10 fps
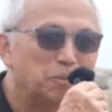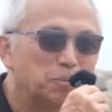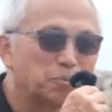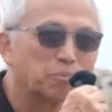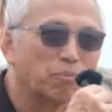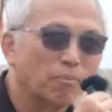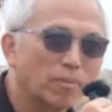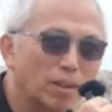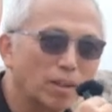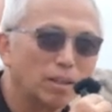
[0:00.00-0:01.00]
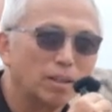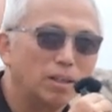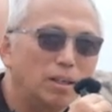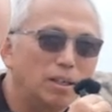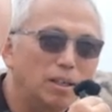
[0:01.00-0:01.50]

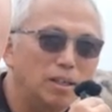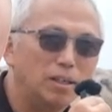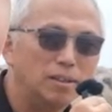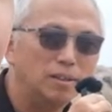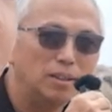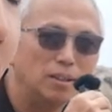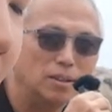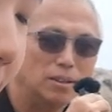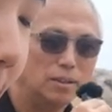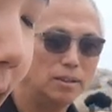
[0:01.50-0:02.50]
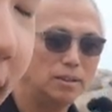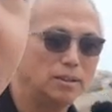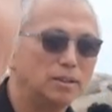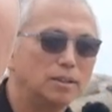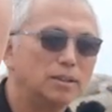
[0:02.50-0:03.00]

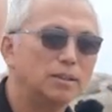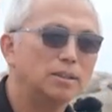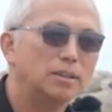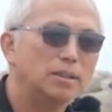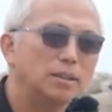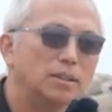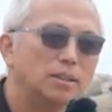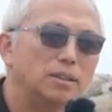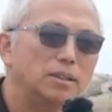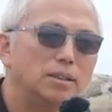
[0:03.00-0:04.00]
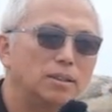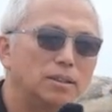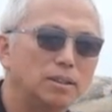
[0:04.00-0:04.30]
The person shown says nothing.